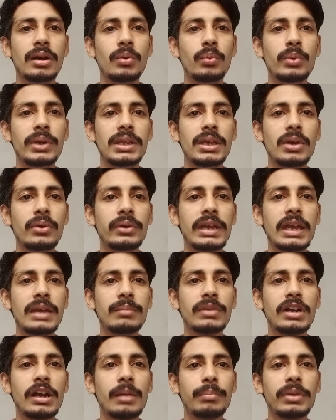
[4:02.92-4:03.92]
video
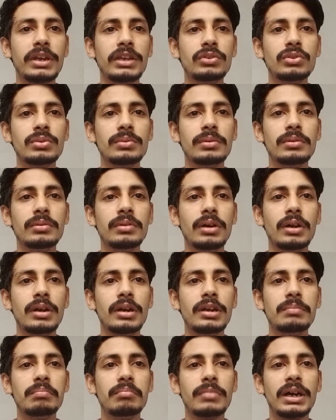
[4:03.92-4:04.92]
game company to
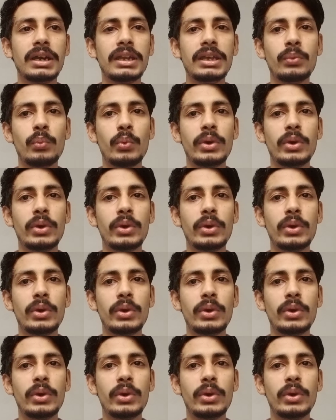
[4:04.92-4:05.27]
earn money,